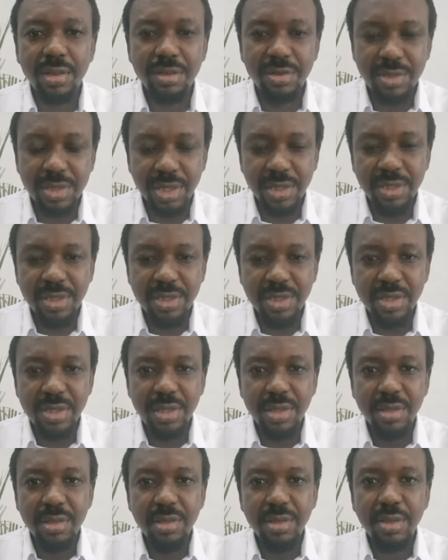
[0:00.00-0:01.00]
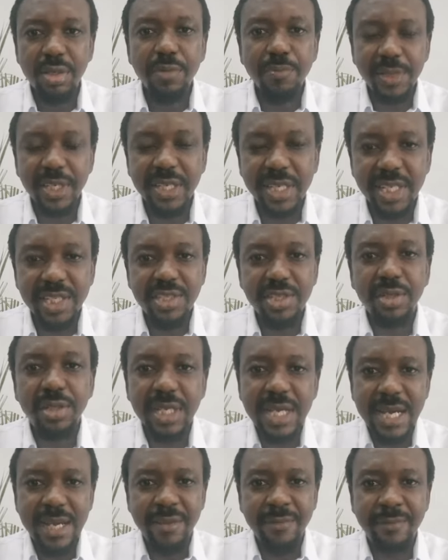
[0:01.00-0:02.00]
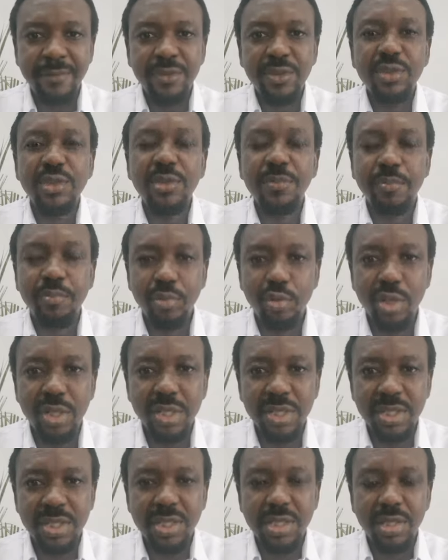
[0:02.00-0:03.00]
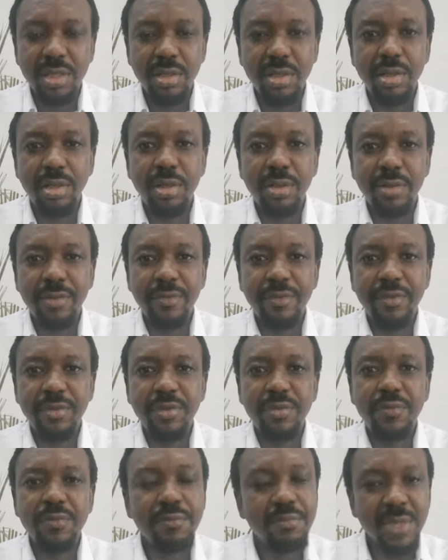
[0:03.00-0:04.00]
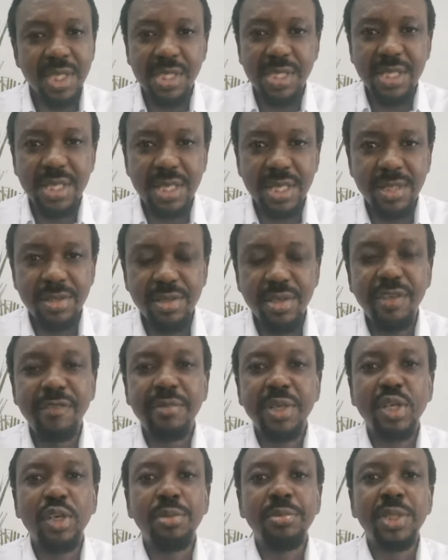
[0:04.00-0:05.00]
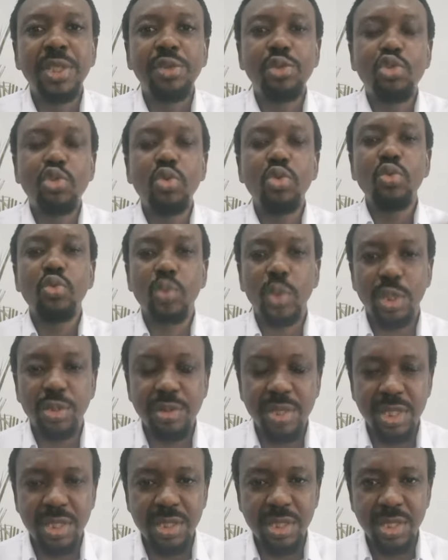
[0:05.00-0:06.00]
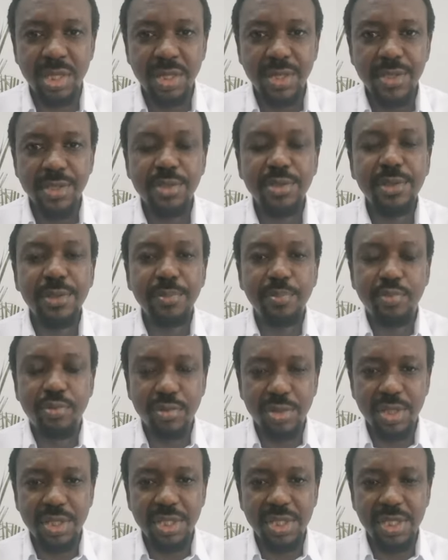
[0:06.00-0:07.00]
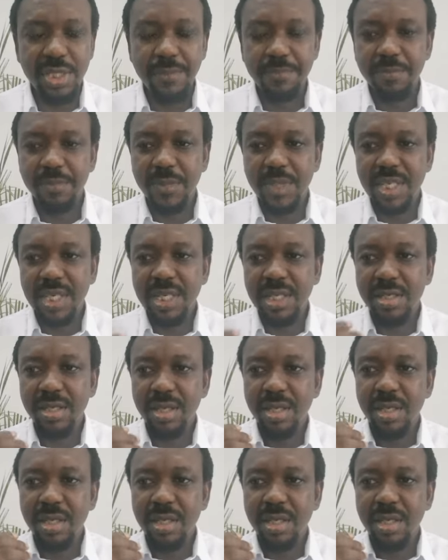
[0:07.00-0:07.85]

Don't complicate your life to the point of missing out or becoming too worried to the point that